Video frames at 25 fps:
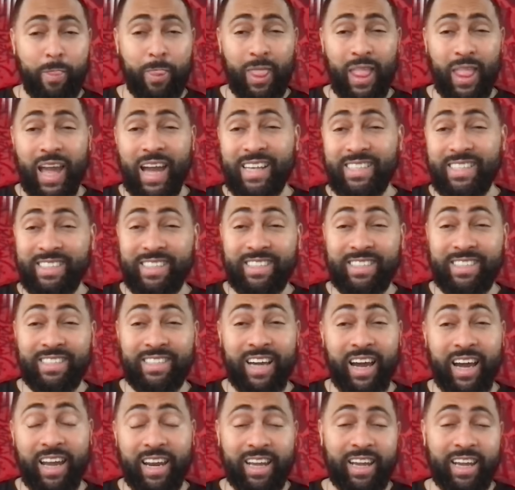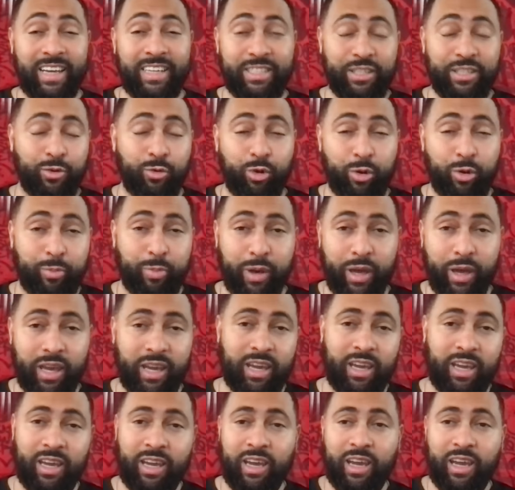As exciting as it would
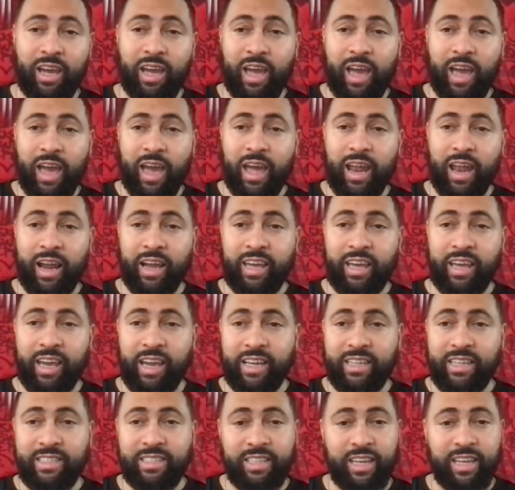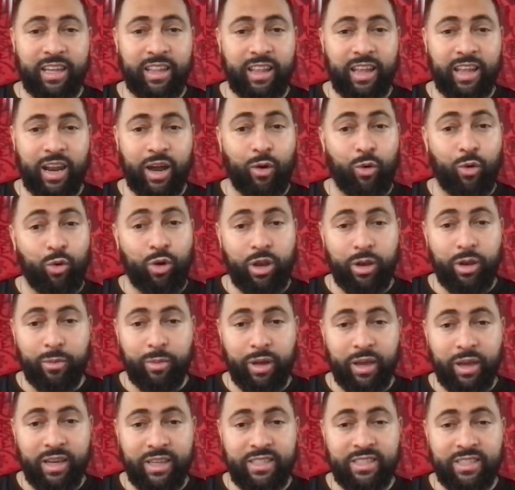be, and I can't say that I wouldn't
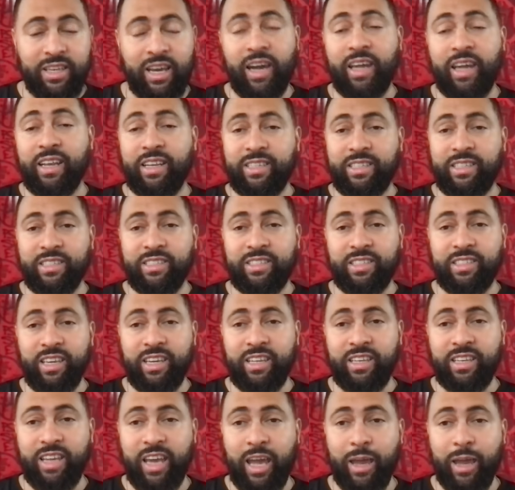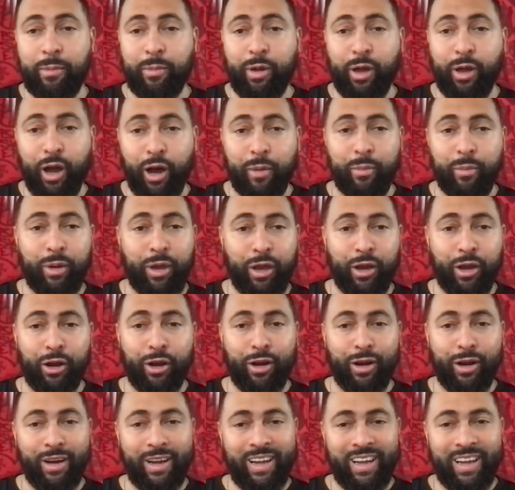be excited to see Dame come
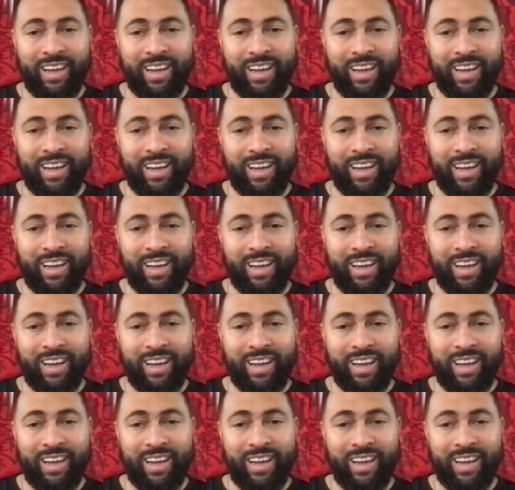here,